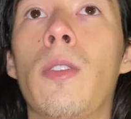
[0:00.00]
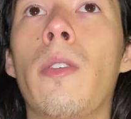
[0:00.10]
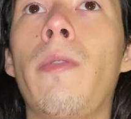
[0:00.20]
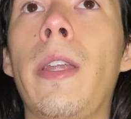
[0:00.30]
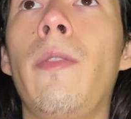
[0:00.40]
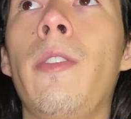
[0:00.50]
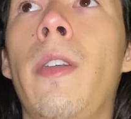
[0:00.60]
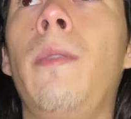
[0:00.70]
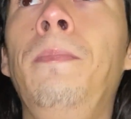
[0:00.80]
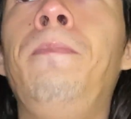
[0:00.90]
door right over
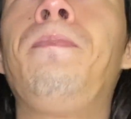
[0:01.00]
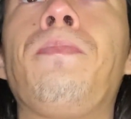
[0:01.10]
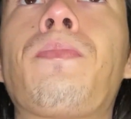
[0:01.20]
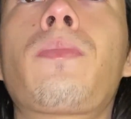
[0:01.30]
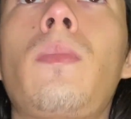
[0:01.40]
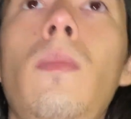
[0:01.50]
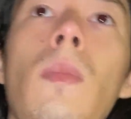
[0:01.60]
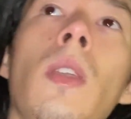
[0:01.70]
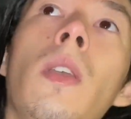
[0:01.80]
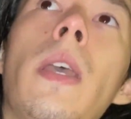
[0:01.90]
there,
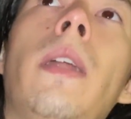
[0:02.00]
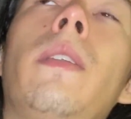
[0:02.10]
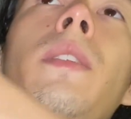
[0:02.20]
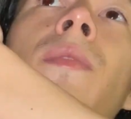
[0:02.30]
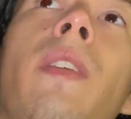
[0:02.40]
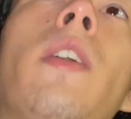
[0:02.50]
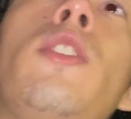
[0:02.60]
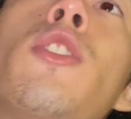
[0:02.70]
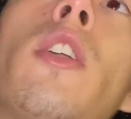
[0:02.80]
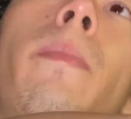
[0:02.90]
and it's very
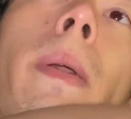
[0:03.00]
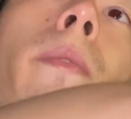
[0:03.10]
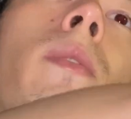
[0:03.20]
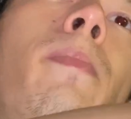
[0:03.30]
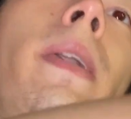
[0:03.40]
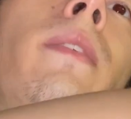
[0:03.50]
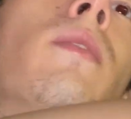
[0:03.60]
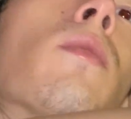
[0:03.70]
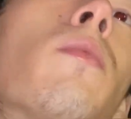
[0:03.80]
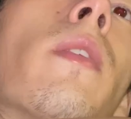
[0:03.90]
sharp. I was
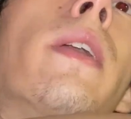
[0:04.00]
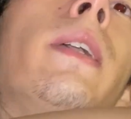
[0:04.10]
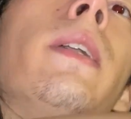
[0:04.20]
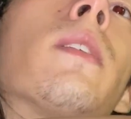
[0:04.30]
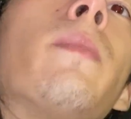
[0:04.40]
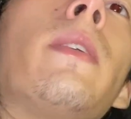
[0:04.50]
pinned right against my